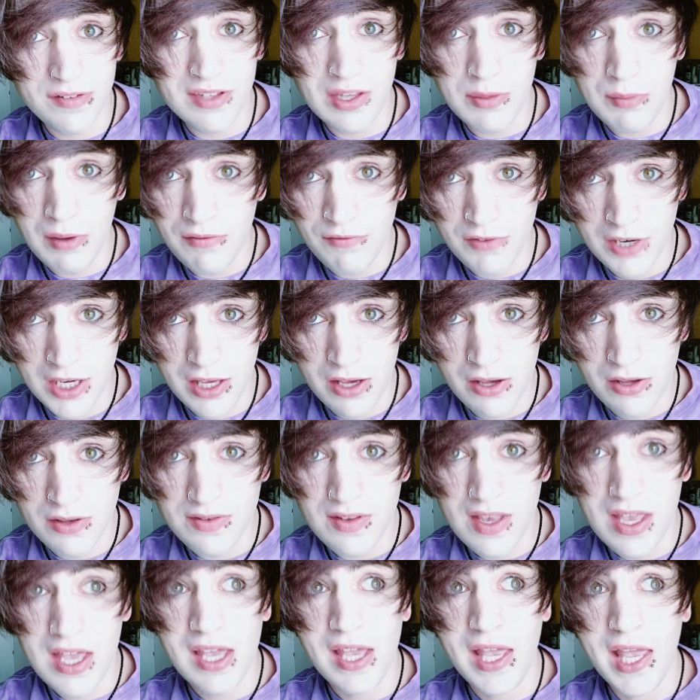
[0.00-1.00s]
to see my
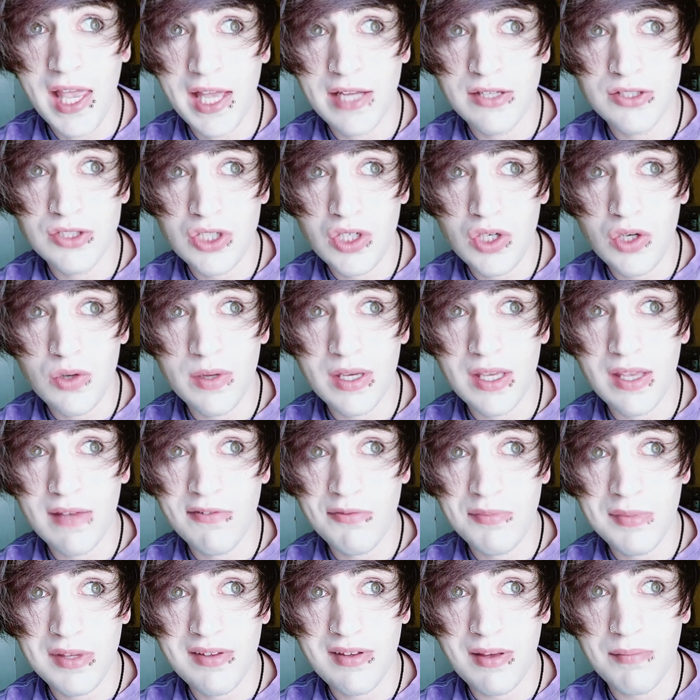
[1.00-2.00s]
videos, and two, it
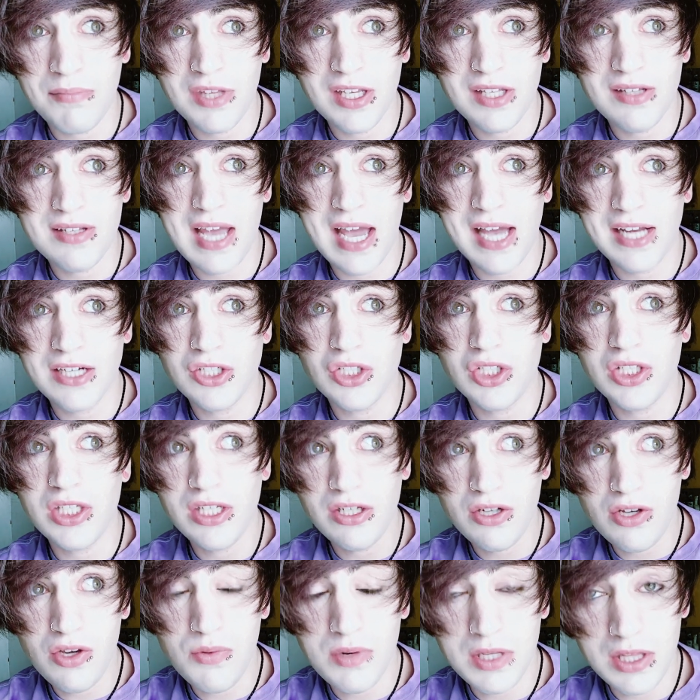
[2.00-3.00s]
gives me something to
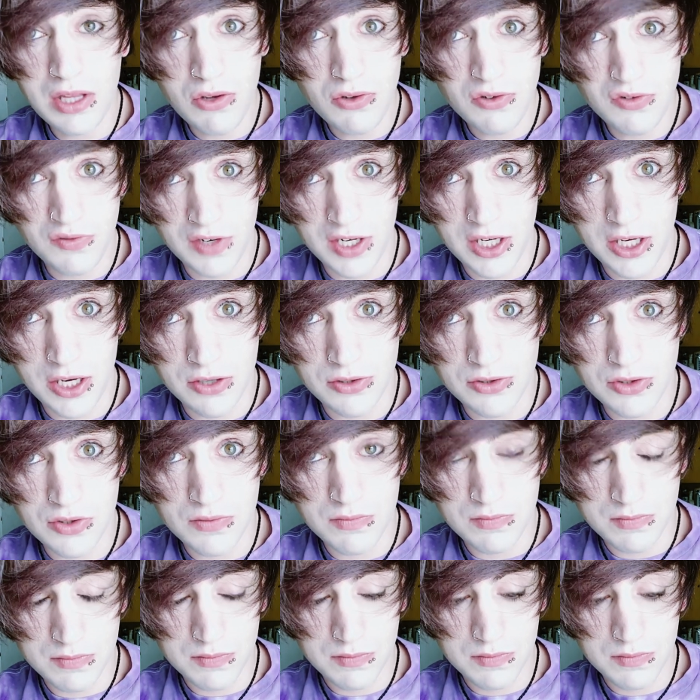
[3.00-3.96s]
actually do in those videos.